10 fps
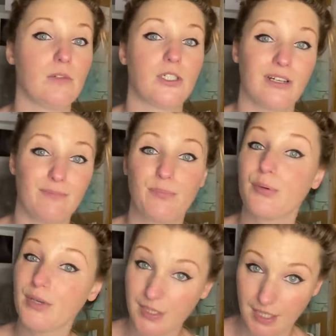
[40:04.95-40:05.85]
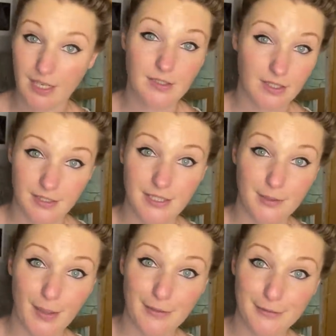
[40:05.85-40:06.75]
which I'm pretty excited
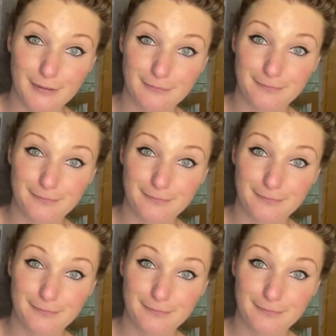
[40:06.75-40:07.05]
about.